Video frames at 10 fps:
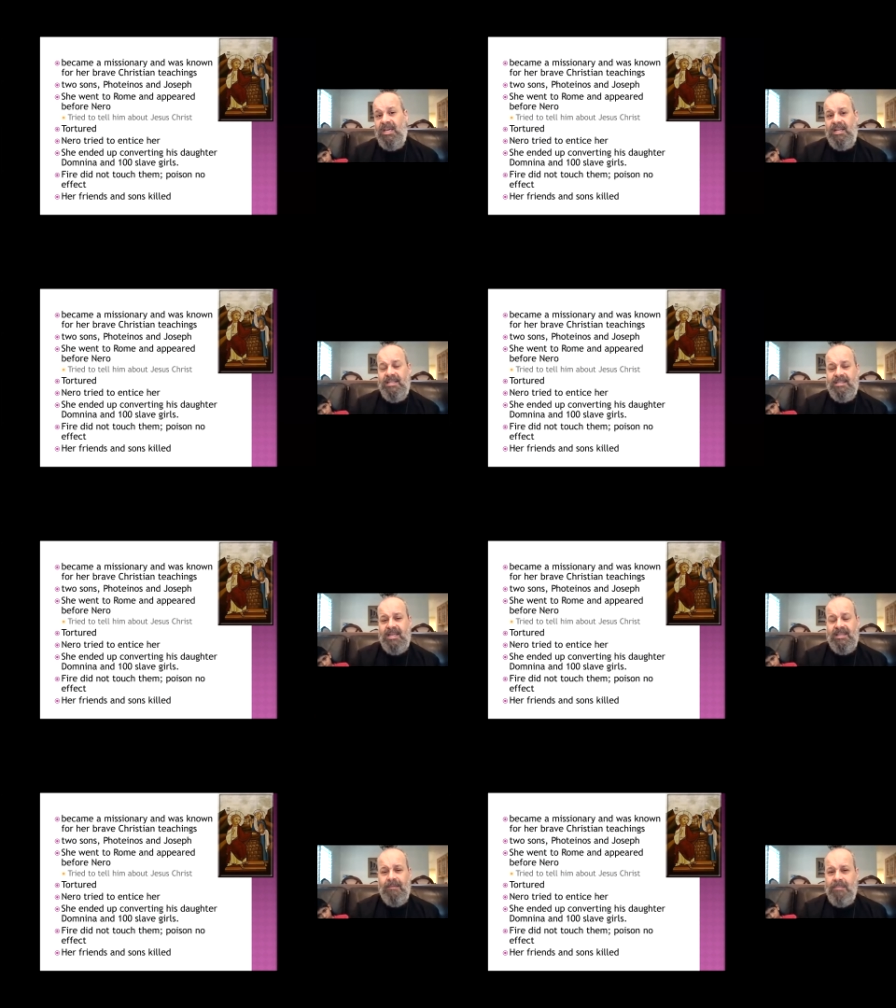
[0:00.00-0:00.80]
And it's
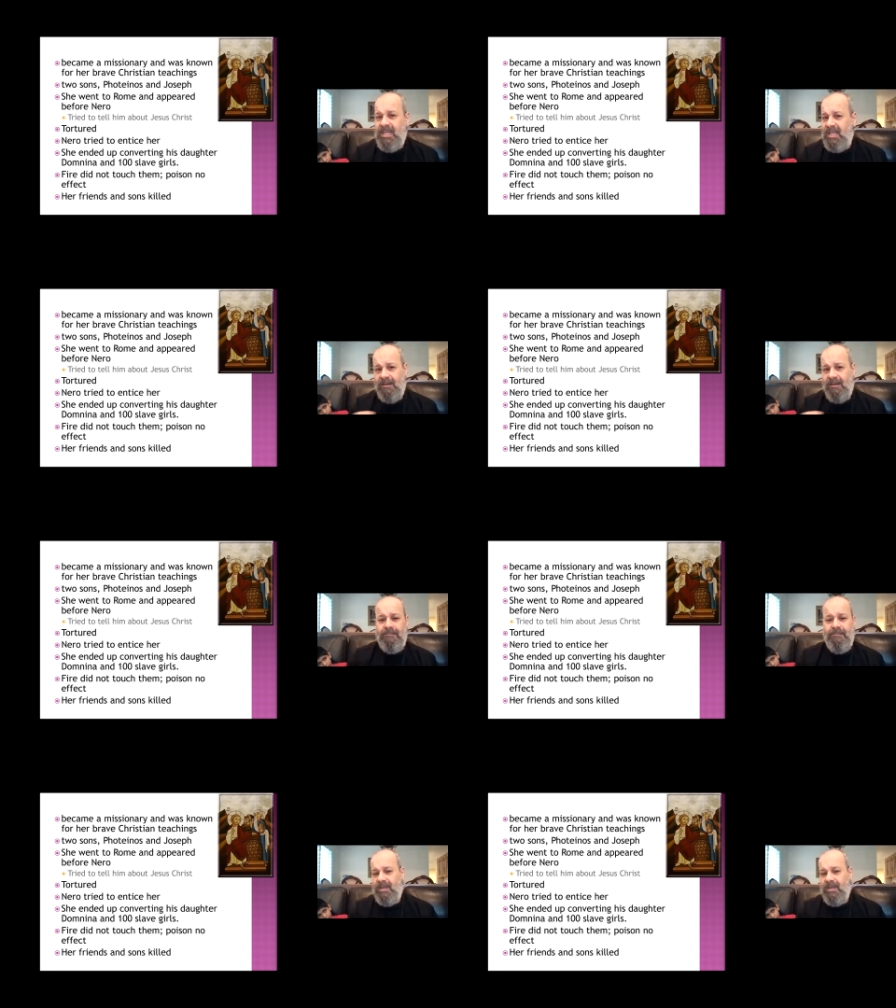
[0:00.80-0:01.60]
said that many of
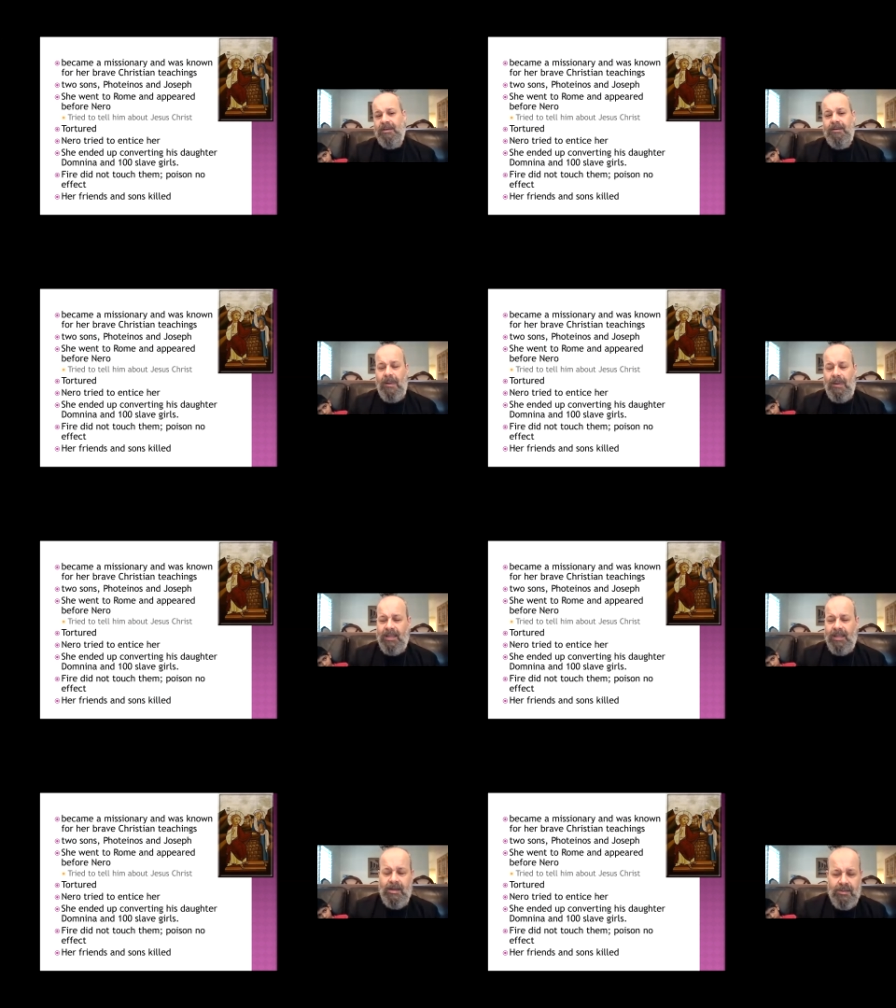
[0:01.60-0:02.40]
the,
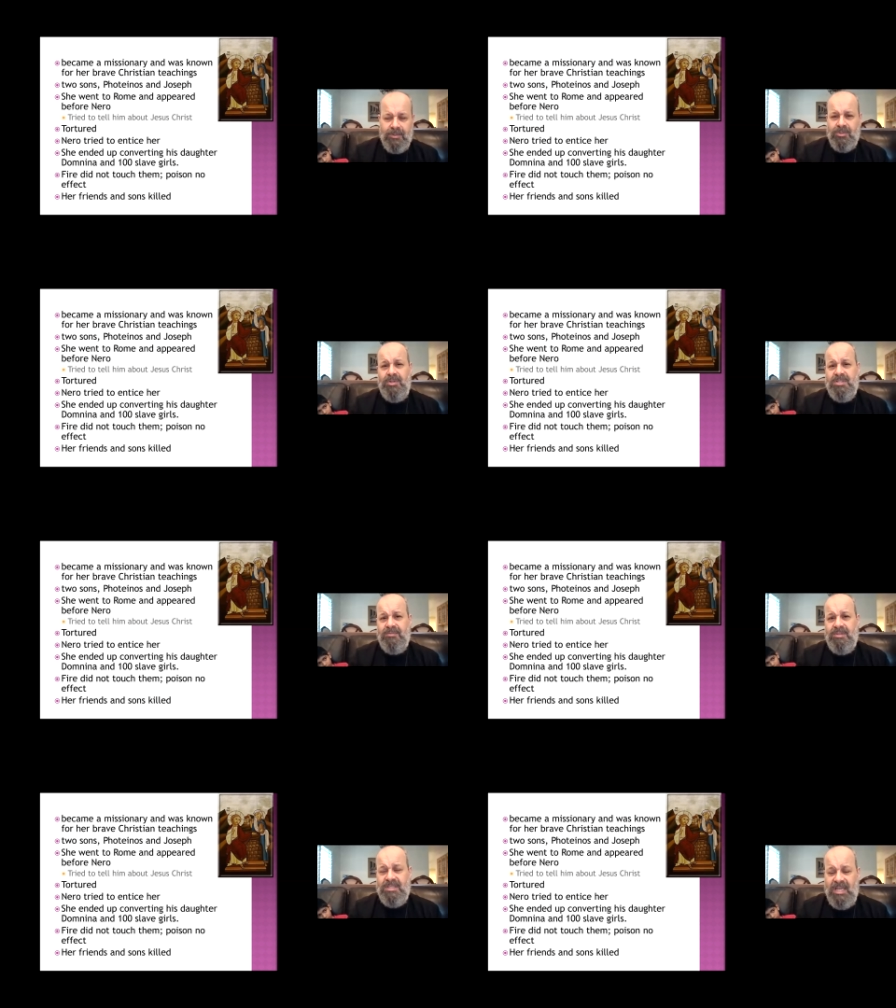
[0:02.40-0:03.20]
like other stories of
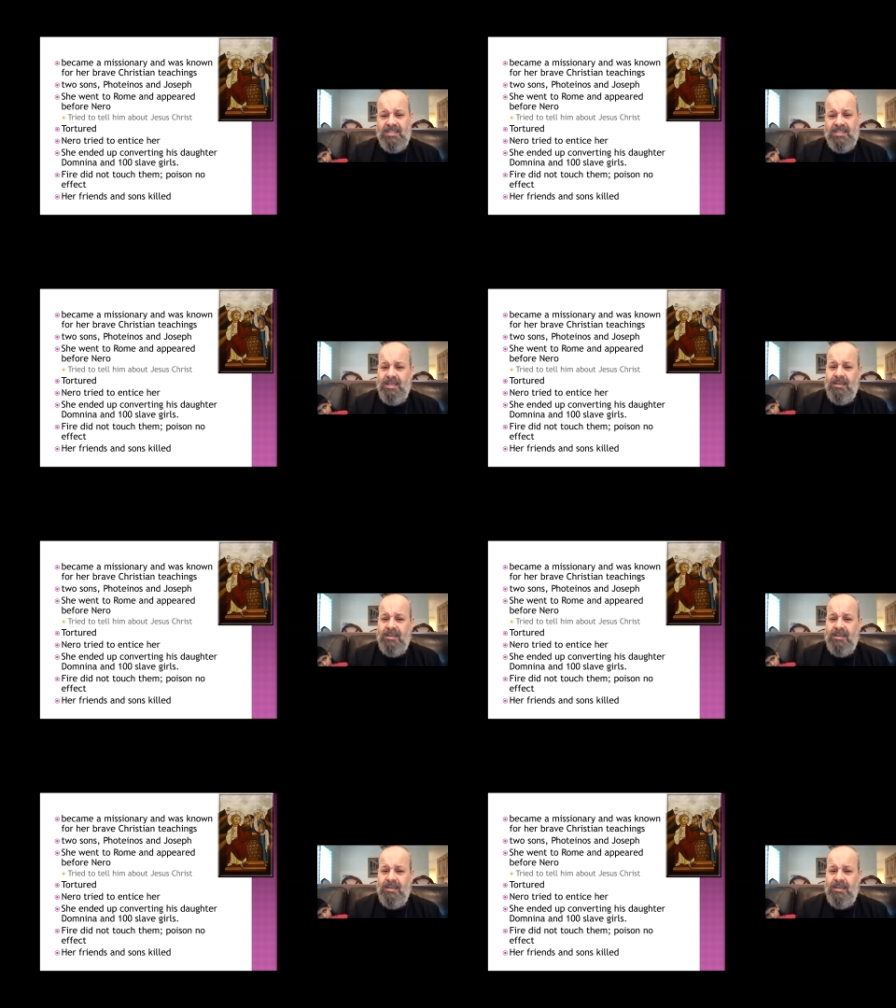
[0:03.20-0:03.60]
the saints,